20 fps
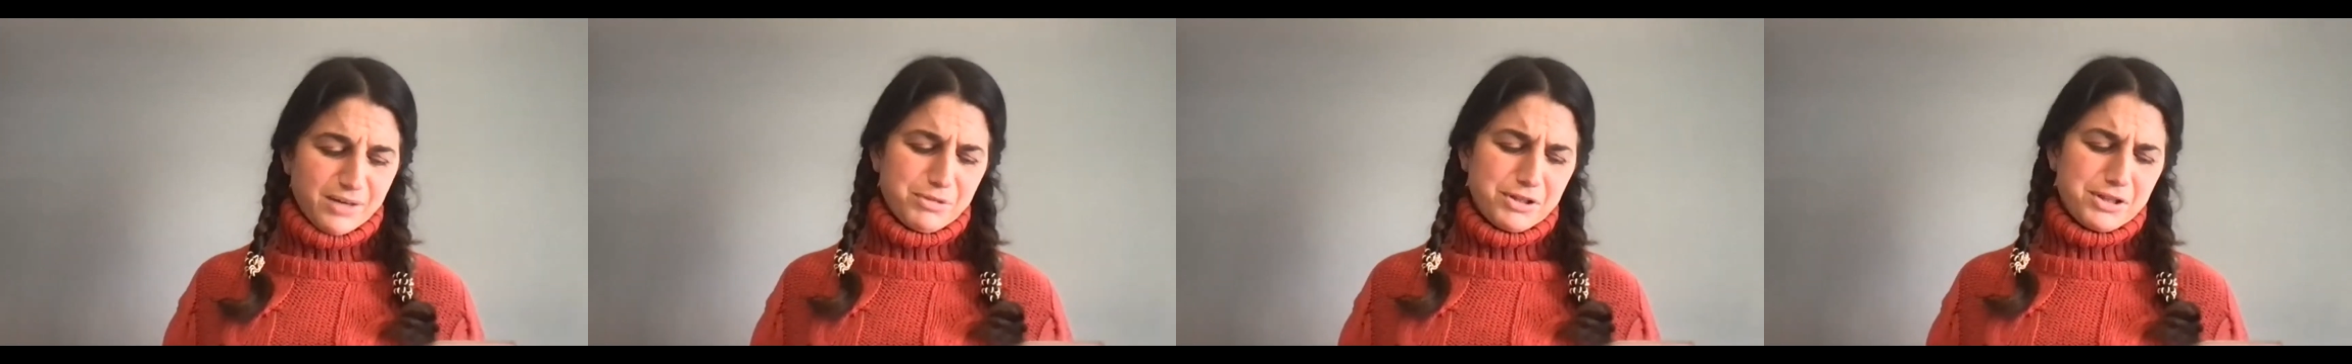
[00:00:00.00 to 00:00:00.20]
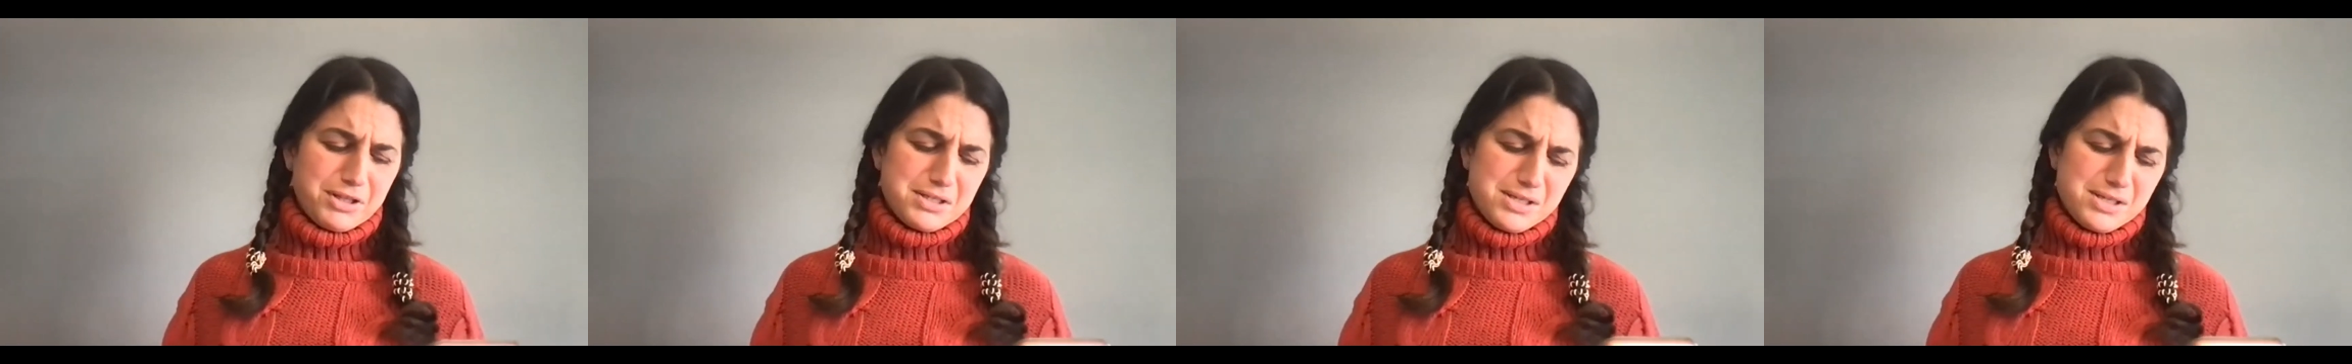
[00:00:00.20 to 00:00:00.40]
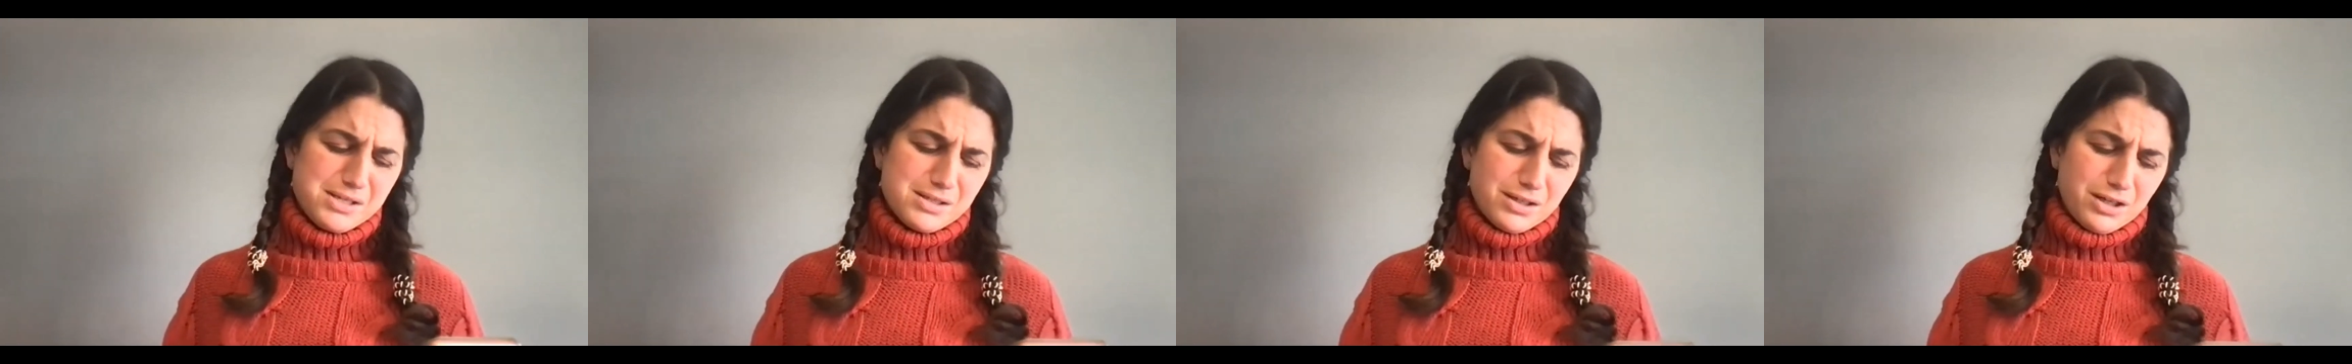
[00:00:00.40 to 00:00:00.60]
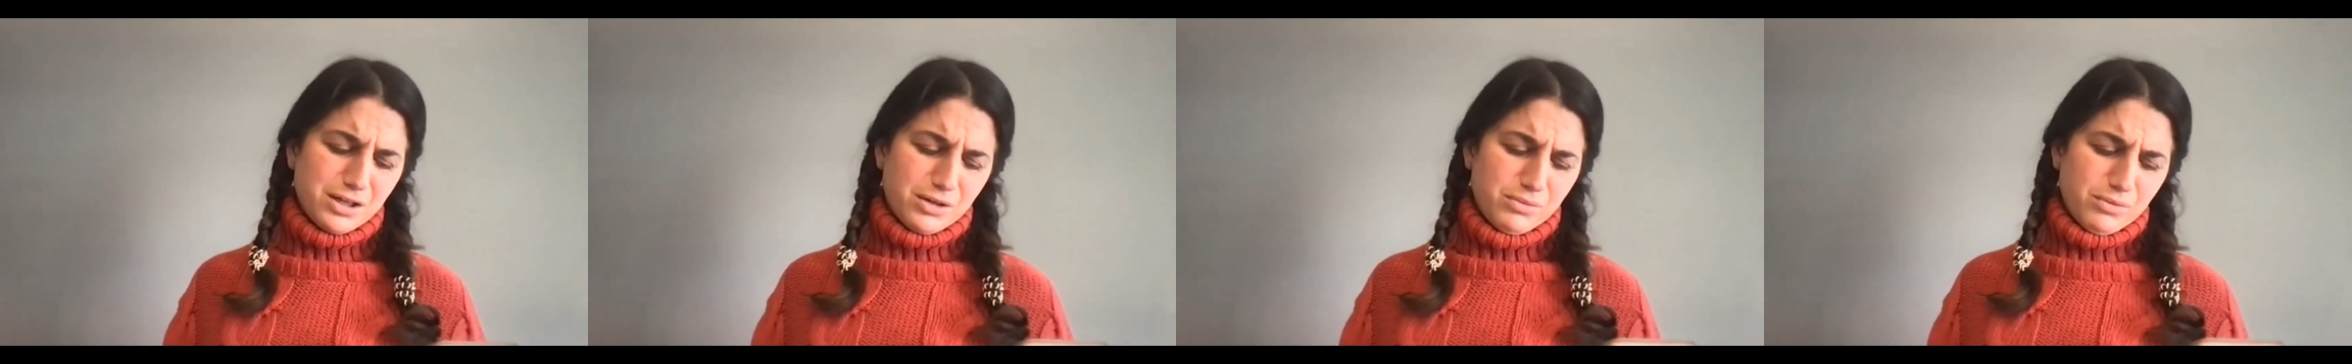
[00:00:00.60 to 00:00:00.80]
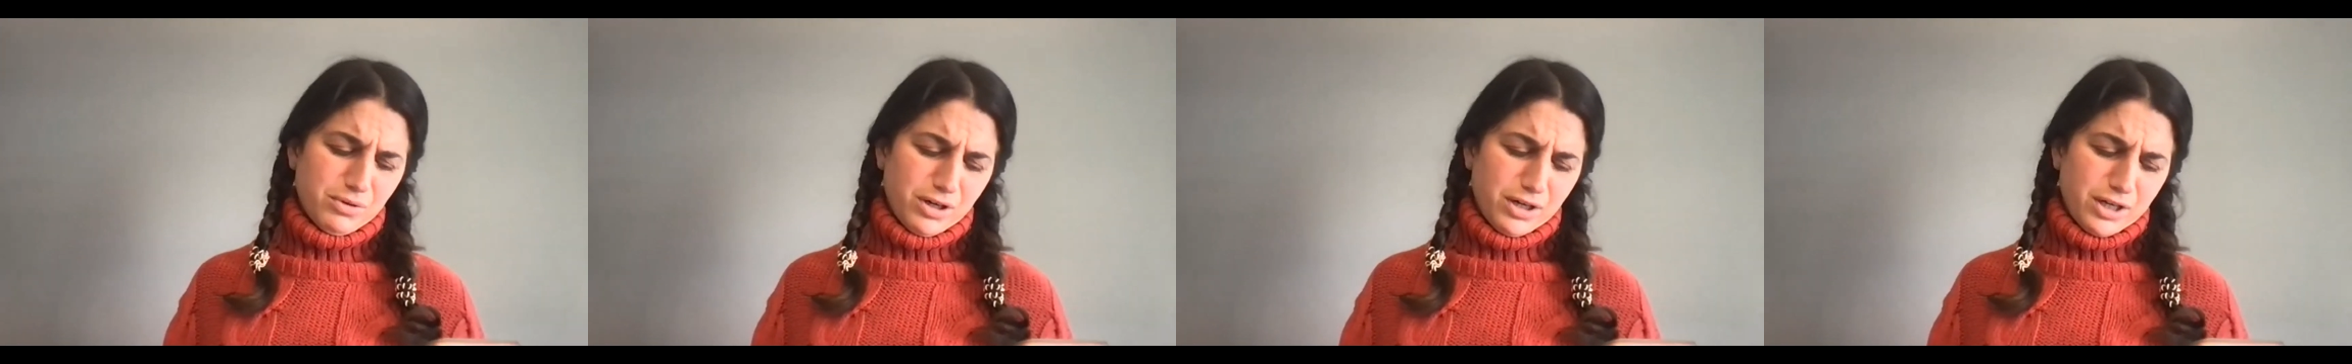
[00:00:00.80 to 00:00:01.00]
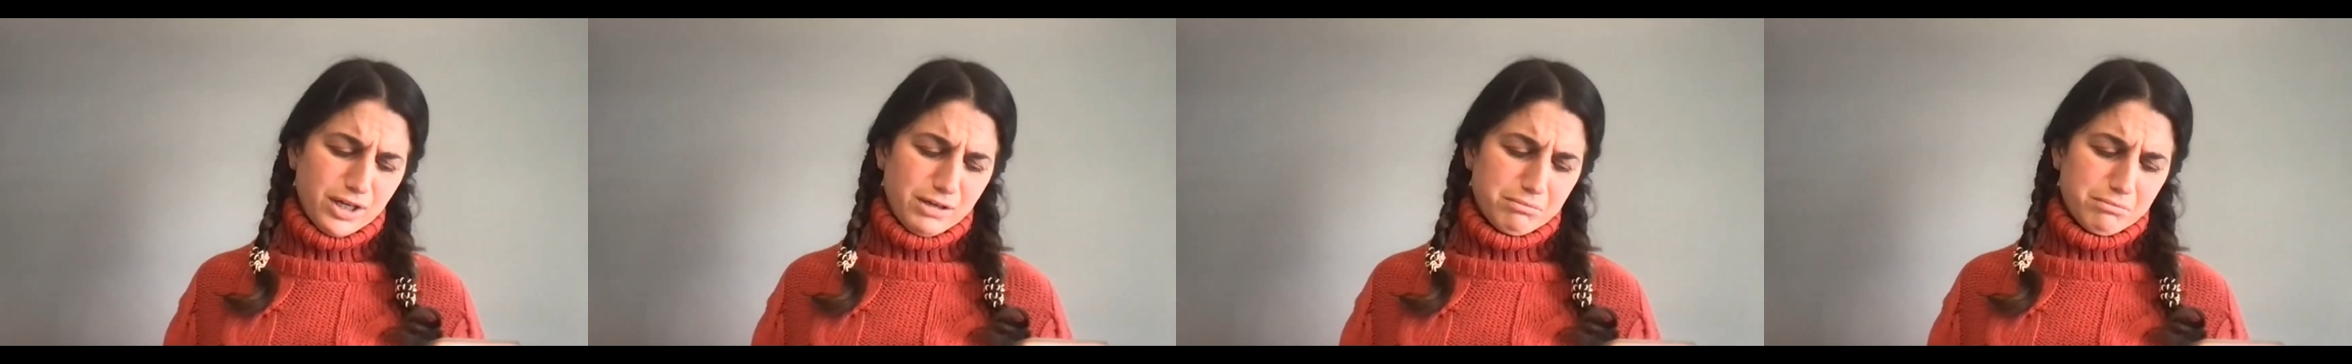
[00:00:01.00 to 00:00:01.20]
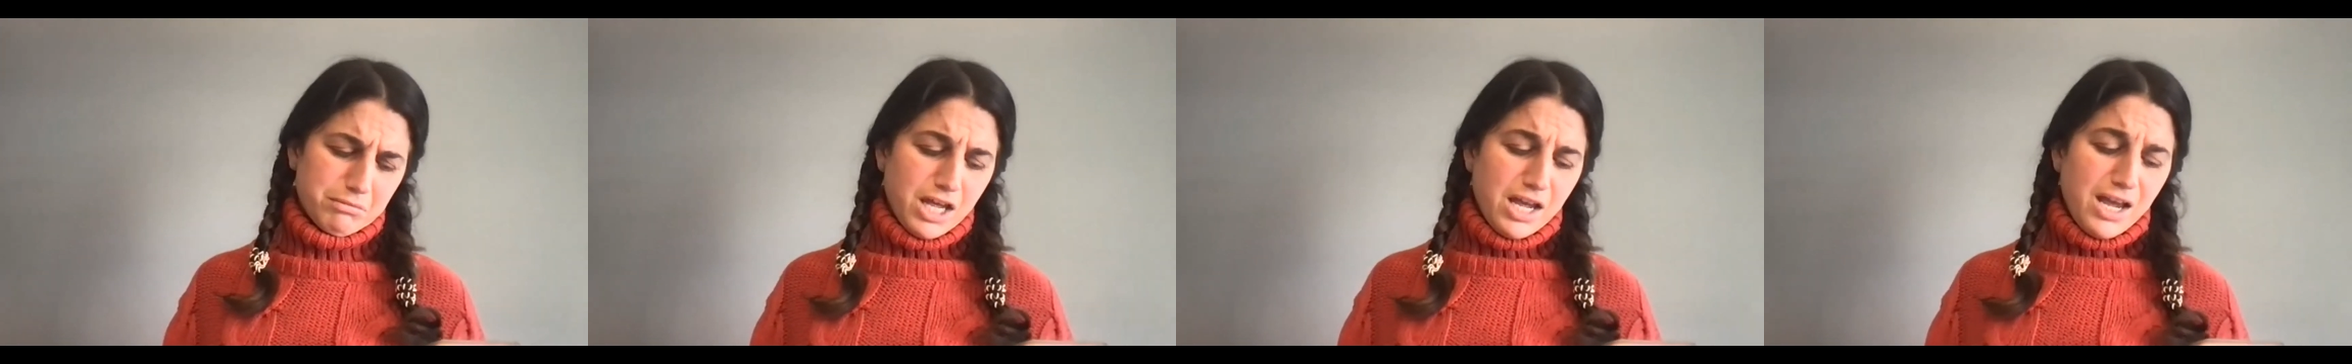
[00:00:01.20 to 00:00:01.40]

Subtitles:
but this is a good one.